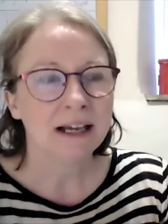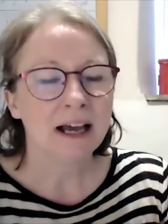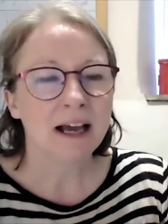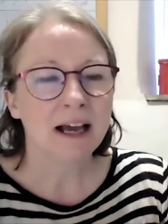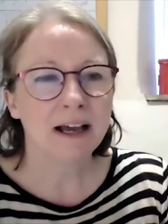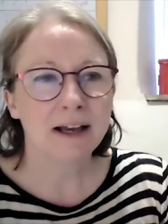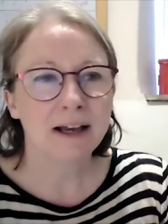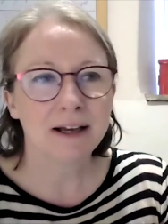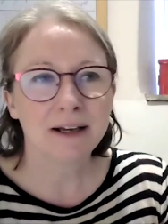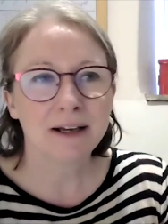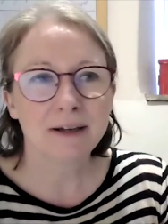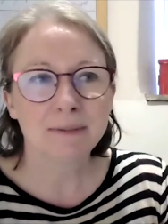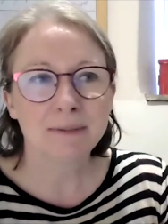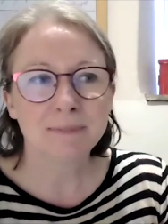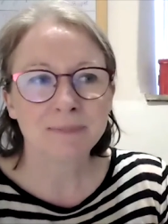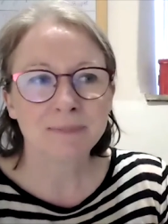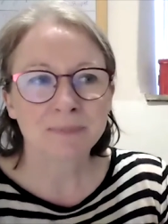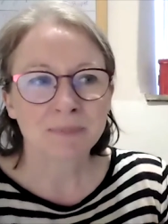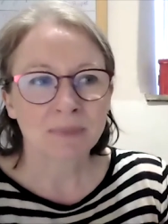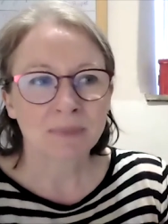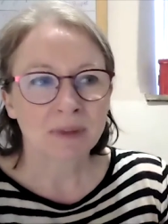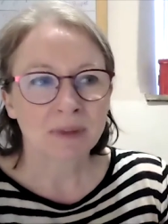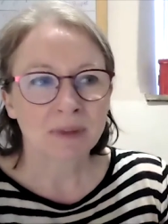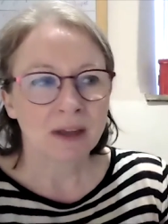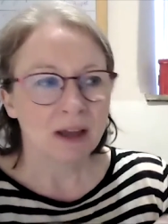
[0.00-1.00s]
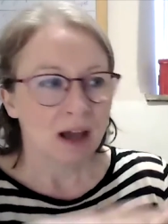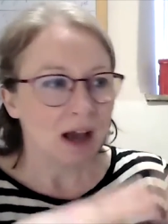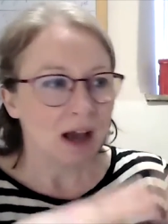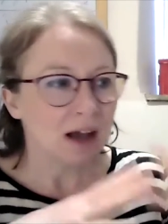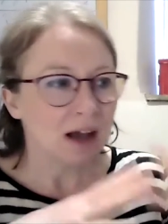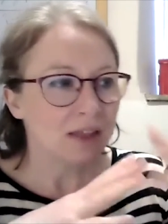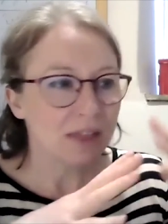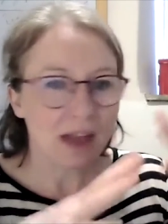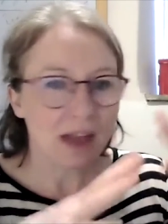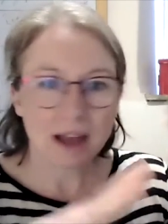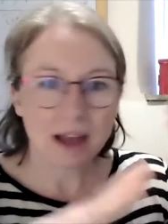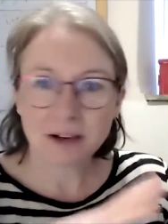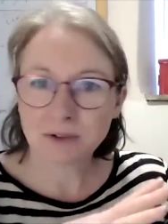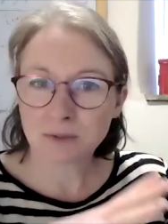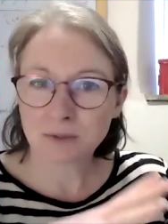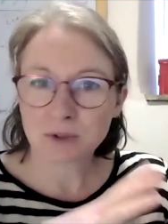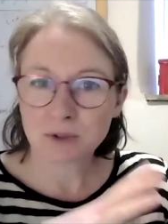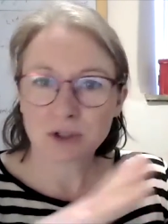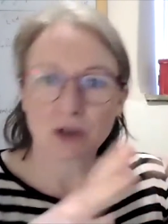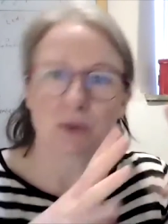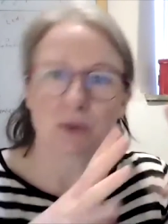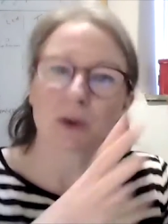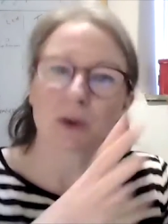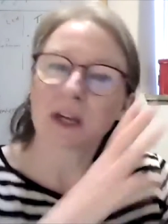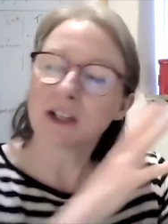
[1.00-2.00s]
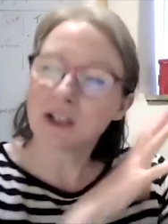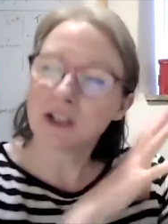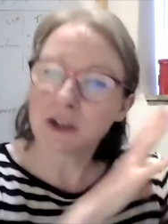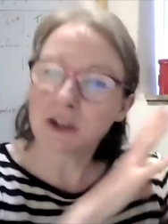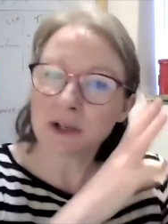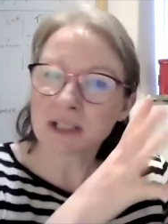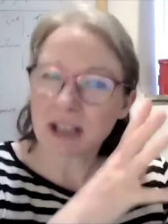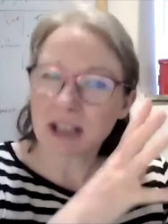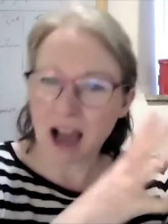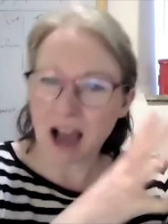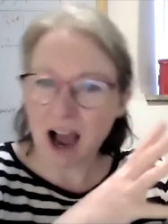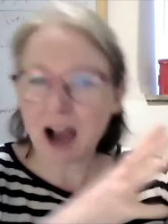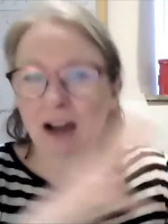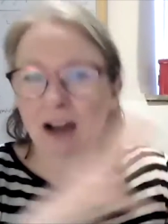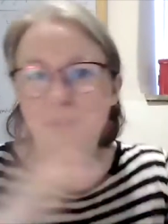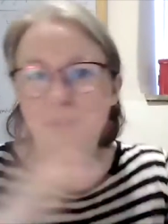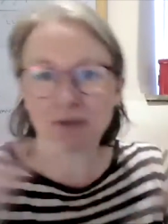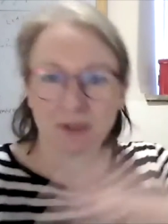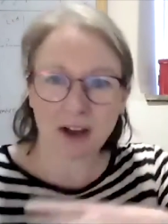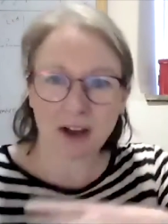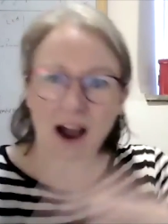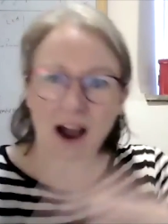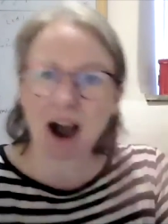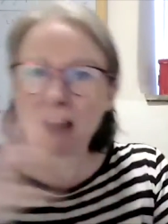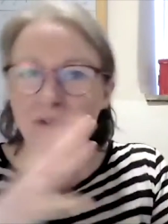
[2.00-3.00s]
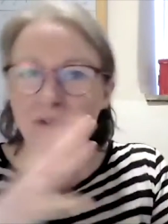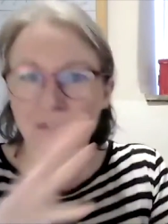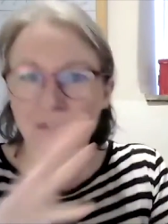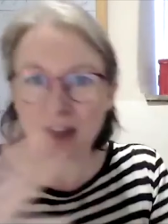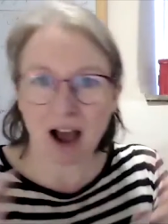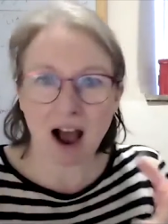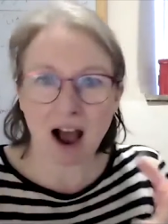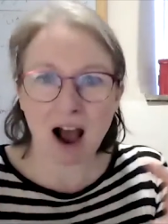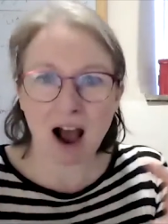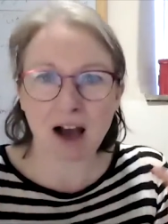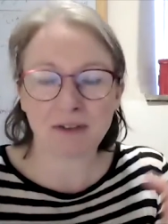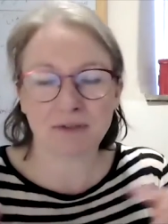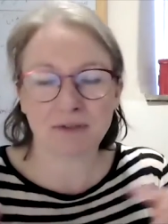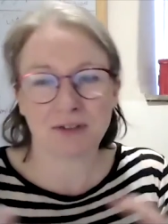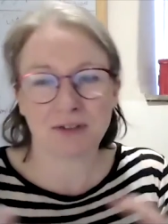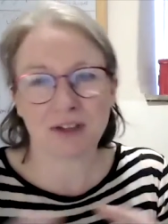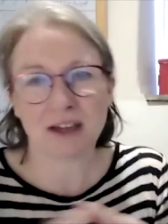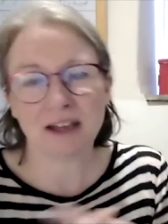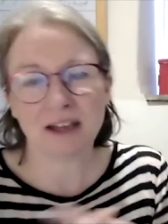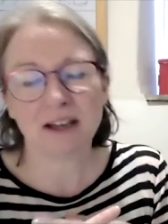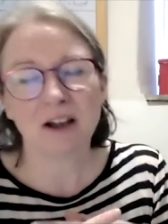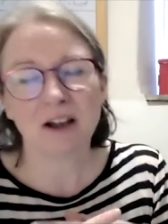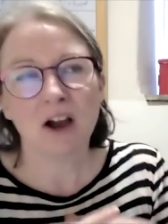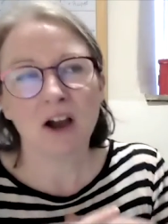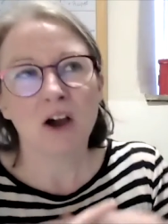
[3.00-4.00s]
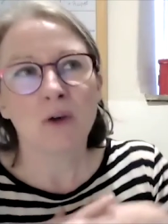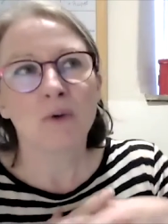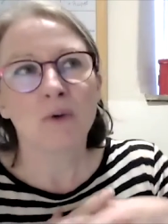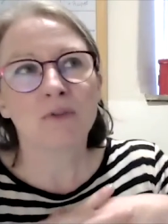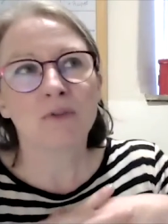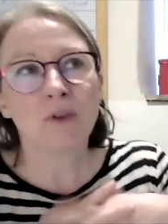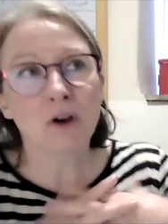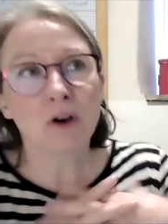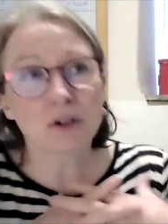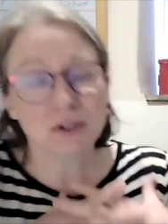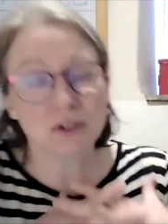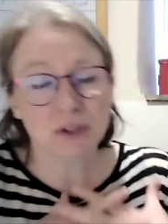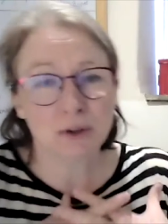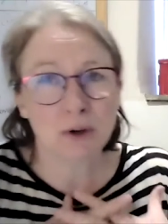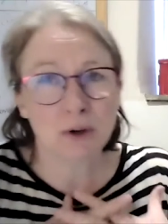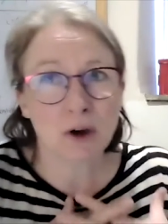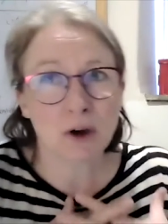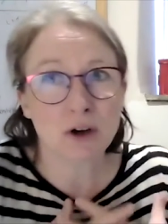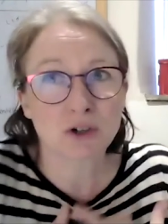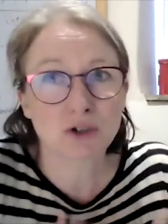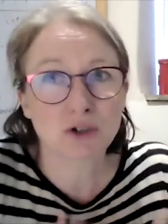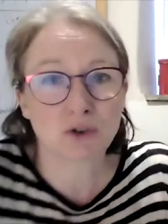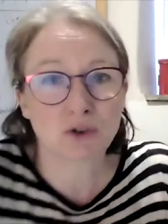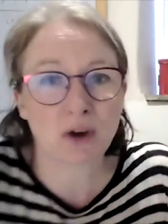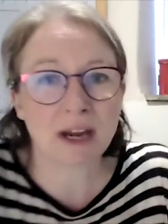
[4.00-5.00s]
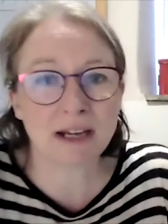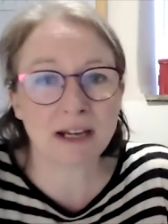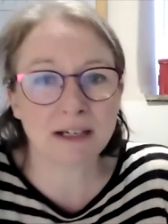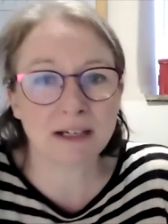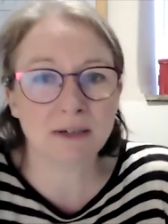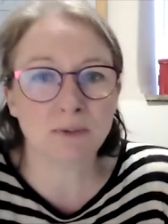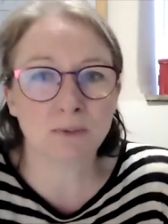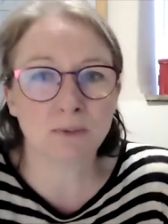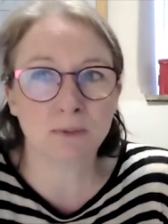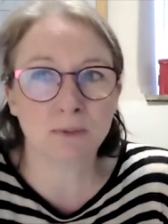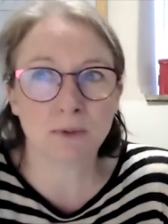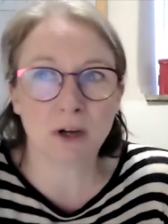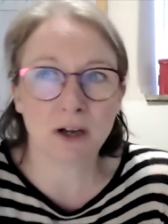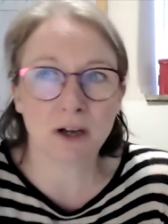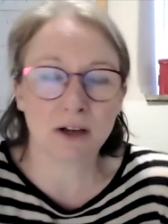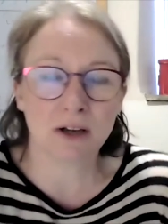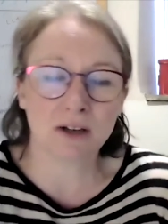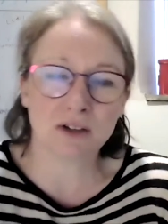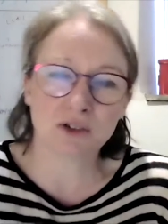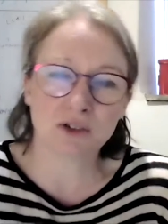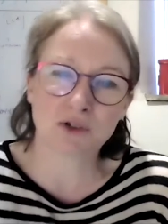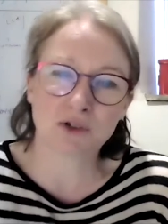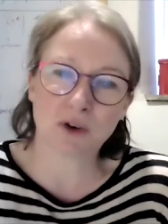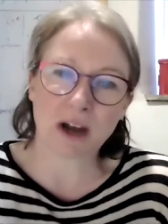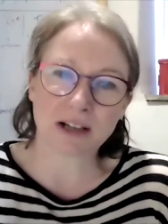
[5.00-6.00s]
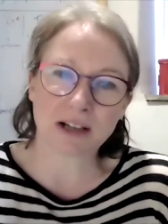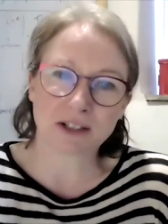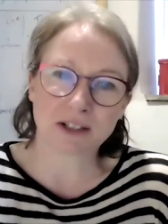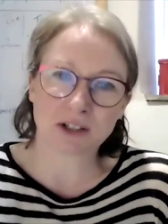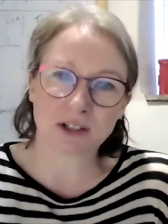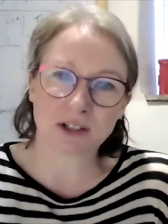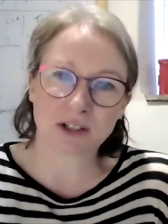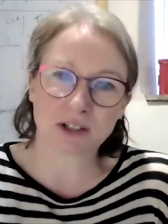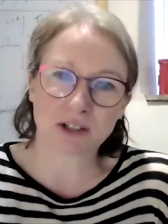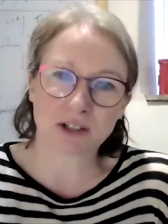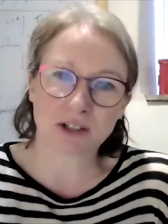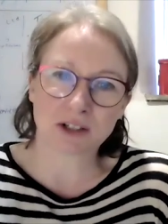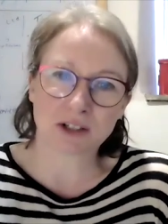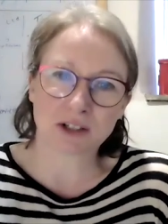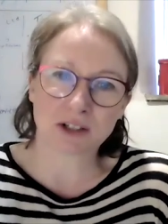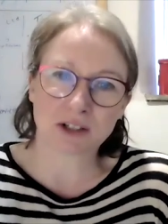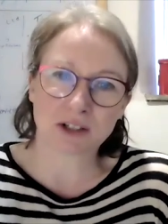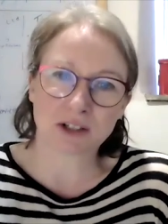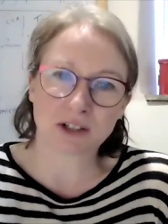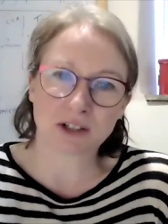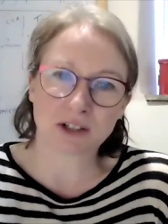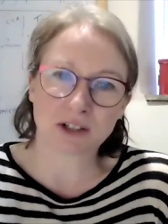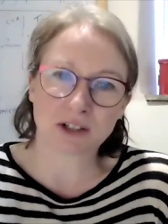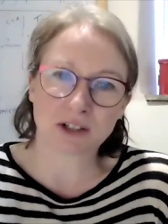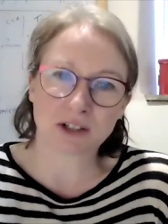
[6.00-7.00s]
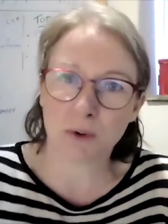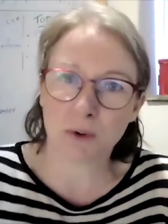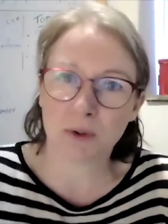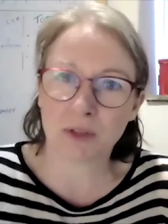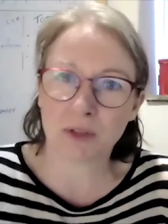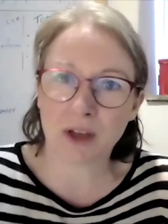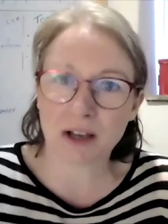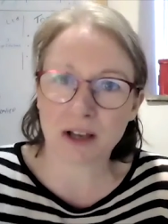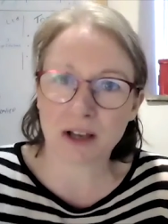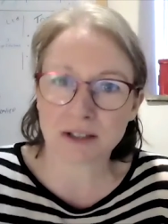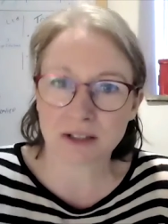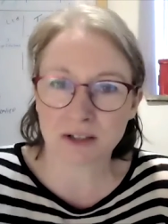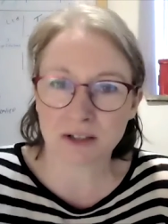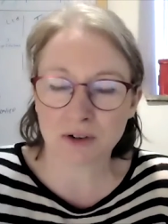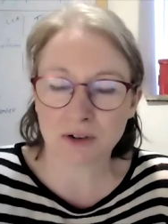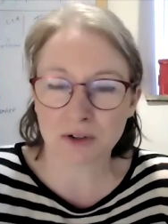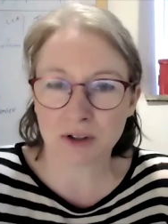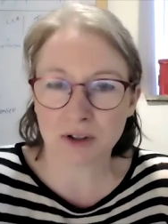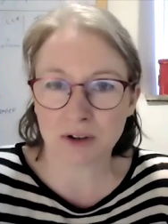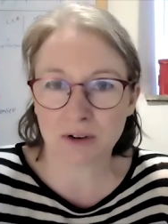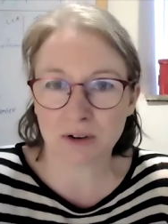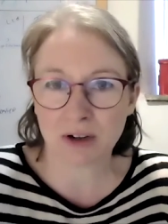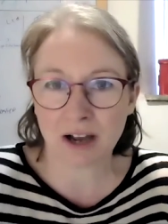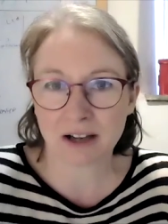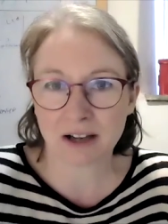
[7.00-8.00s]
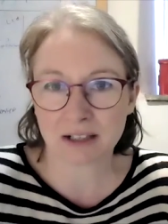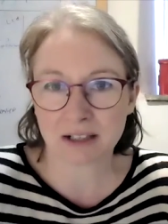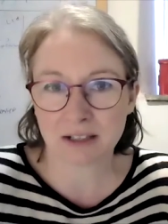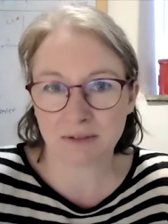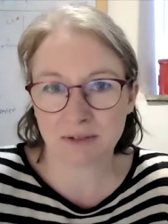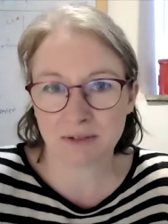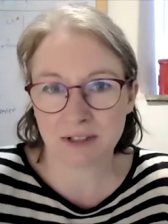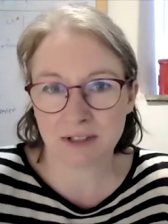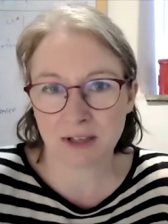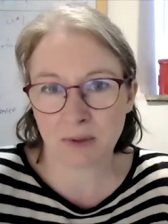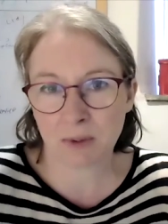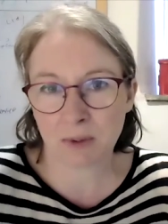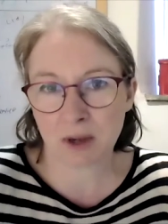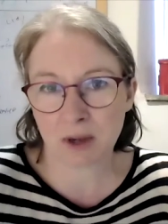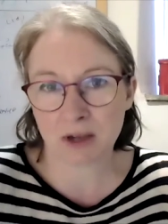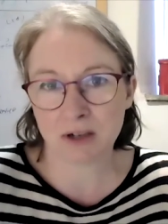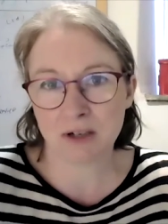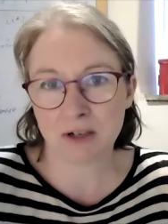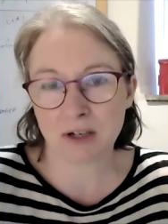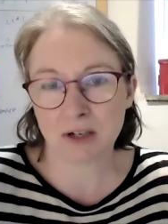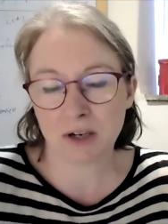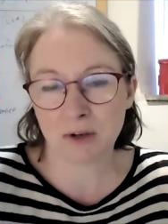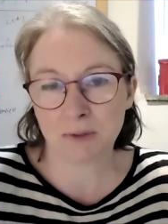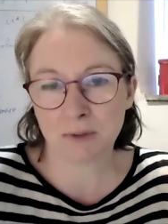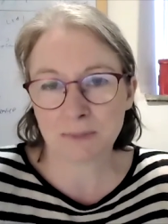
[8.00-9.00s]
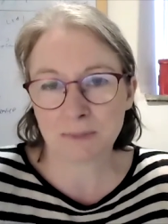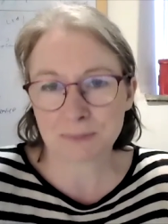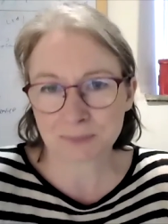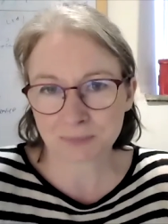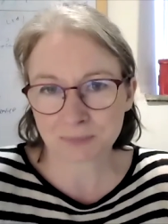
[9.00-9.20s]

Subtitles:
And then, so we can do it as a half and half thing. We've also got a training dry stone wall, so that's another activity we can do.